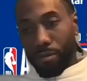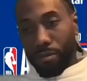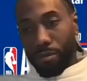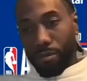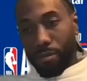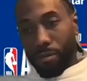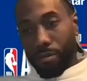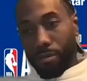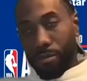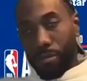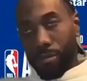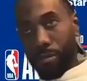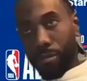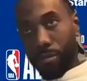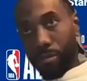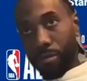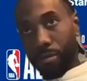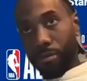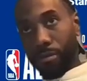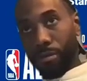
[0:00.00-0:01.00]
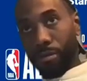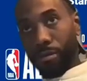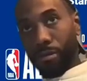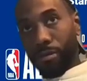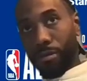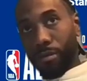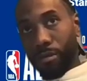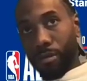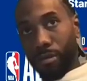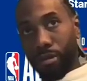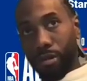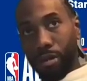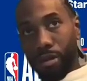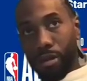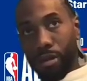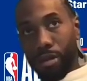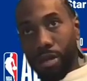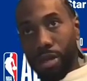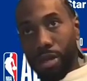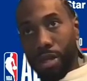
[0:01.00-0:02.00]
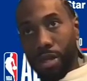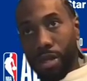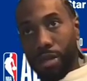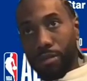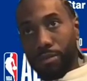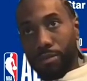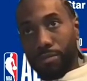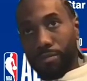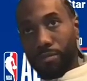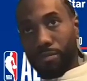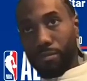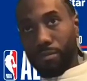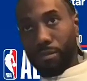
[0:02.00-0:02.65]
Nothing is said.